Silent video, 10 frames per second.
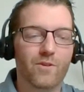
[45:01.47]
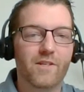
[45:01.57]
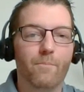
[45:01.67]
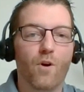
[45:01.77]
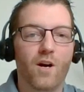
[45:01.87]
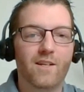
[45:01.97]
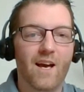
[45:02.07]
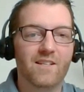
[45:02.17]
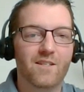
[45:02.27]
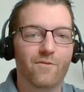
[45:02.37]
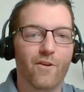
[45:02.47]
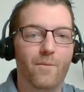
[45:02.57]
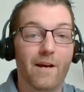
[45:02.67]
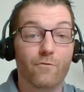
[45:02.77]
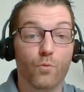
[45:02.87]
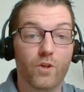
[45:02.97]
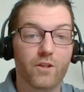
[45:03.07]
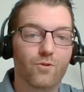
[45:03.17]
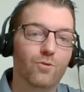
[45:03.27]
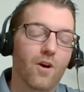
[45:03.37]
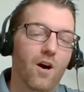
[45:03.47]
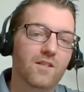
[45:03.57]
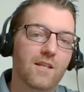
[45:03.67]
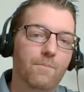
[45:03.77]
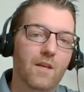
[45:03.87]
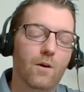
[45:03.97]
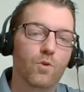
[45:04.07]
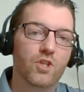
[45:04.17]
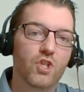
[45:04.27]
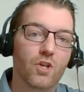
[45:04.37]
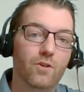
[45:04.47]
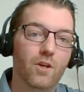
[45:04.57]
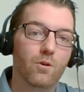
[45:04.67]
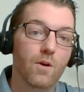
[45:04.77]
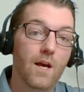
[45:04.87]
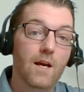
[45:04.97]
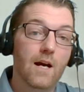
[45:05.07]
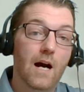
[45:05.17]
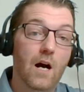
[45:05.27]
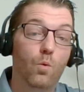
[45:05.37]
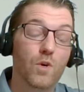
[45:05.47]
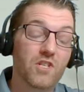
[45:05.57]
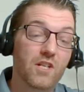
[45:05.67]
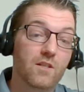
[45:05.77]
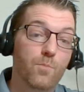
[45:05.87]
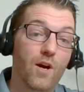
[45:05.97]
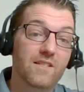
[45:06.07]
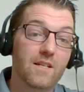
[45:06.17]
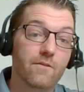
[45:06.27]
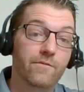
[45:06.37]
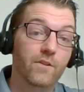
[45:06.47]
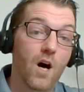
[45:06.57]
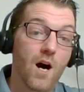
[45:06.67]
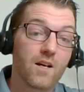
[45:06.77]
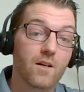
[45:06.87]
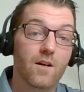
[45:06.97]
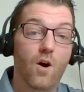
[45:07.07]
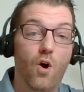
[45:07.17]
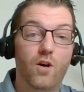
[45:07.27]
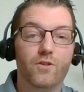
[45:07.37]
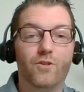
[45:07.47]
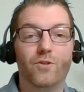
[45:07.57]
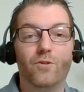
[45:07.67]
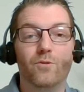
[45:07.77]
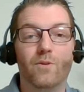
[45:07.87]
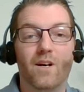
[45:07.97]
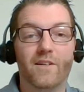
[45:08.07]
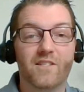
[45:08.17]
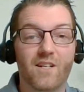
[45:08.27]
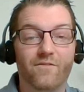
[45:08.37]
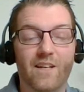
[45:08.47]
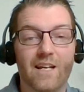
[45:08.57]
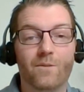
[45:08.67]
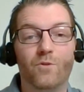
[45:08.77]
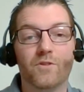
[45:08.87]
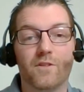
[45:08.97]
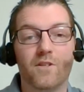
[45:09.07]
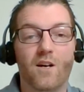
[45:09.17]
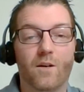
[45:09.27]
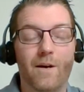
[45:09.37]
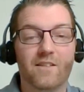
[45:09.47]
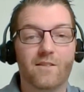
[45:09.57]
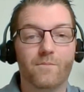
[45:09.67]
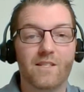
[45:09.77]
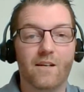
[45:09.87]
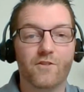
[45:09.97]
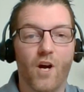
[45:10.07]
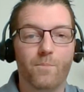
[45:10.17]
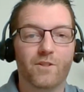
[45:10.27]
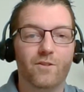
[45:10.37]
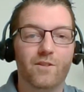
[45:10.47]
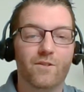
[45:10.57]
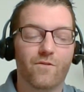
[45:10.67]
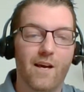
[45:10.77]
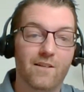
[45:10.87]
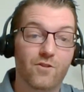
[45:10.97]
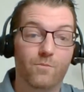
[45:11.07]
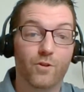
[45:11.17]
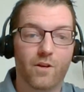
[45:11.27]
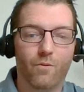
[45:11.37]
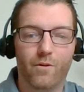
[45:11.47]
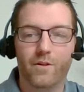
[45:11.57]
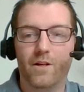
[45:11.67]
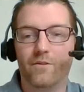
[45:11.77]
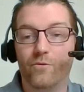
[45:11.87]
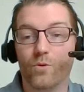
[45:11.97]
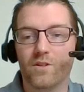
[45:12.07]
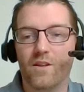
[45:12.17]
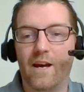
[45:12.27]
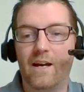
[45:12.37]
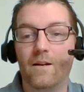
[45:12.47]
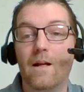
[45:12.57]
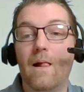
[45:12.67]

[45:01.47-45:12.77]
which I'm broadcasting from, I have a really cool concept that I want to show you, uh, which is pressing flock onto uh, stuffed animals, and talk about some sales opportunities for that. So I'm looking uh, forward to that.